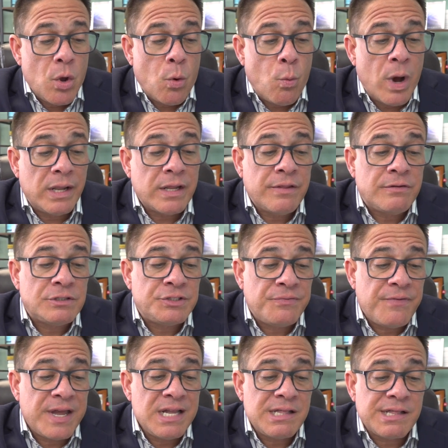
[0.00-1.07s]
while others
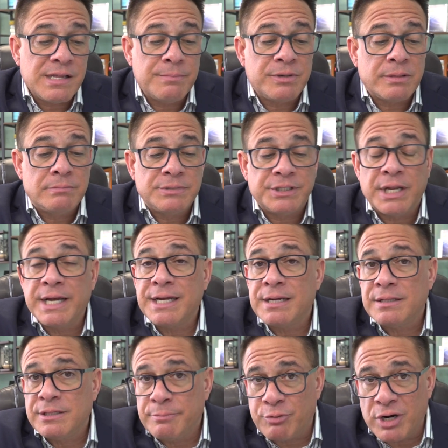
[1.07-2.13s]
face symptoms
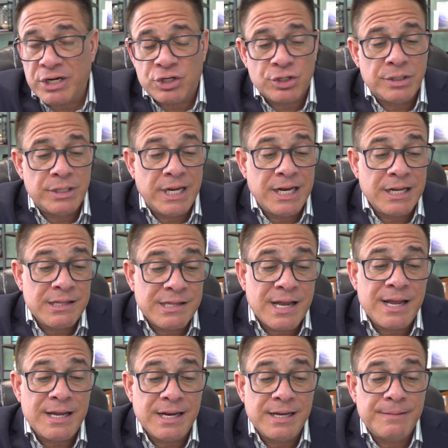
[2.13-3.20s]
like depression and
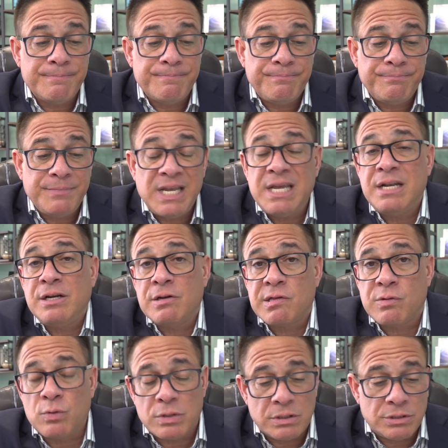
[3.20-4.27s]
anxiety, eating
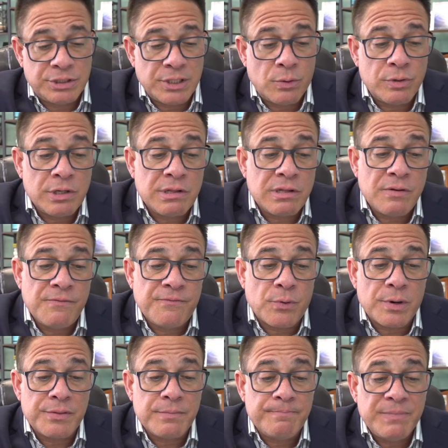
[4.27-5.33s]
disorders, so on and so
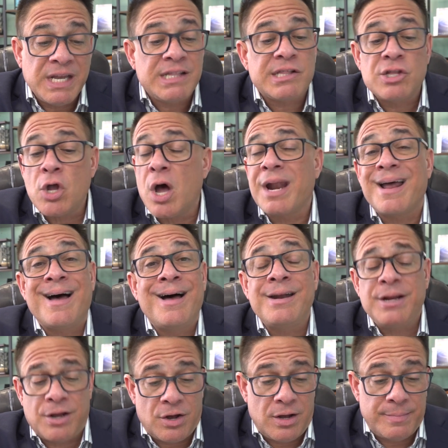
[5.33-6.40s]
forth. It's not
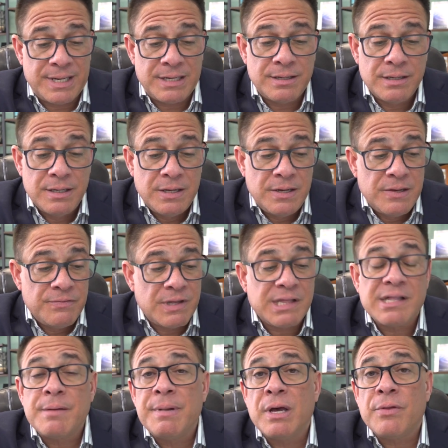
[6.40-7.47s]
uncommon that
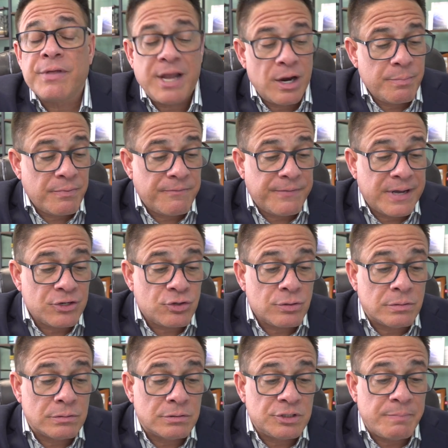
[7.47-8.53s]
some healthcare
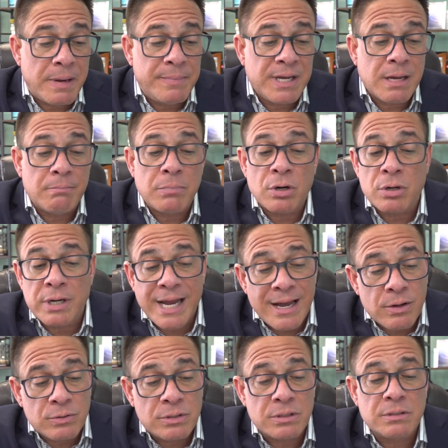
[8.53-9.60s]
professionals may become burned
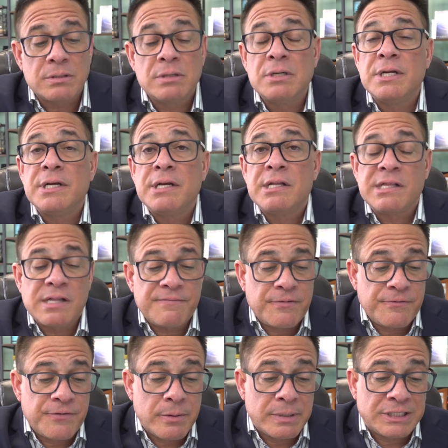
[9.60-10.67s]
out, suffer
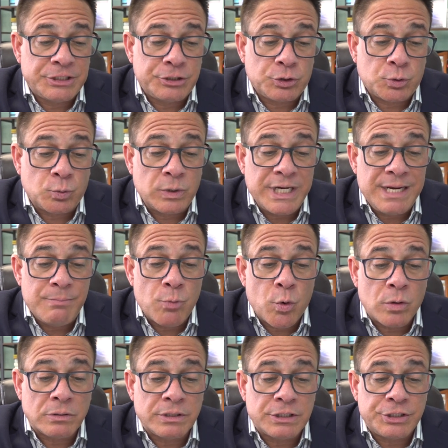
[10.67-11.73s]
from extreme
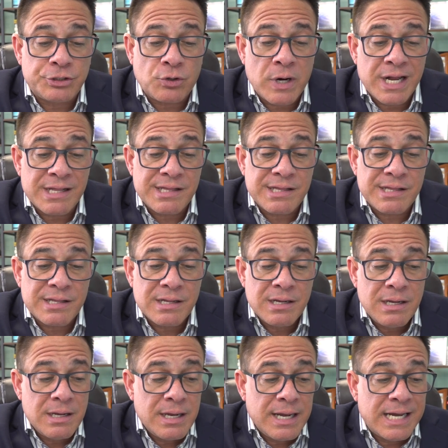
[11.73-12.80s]
moral distress,
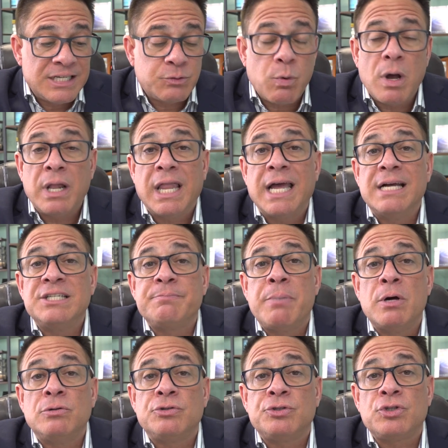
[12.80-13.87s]
as well as
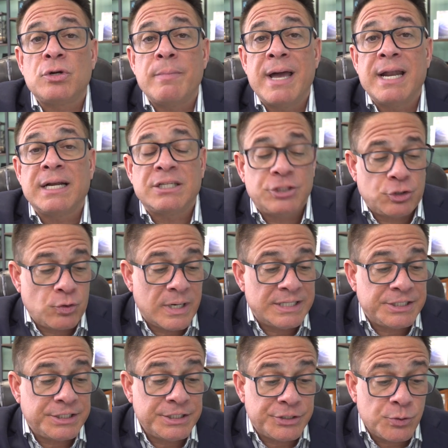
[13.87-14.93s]
post traumatic
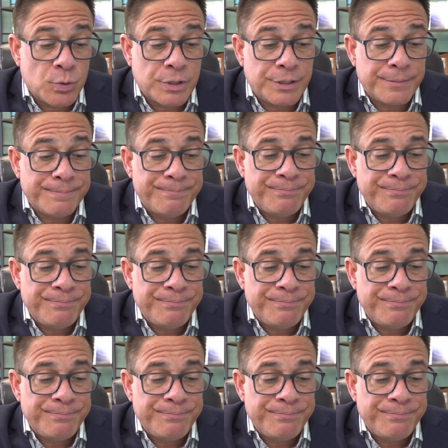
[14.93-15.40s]
stress disorder,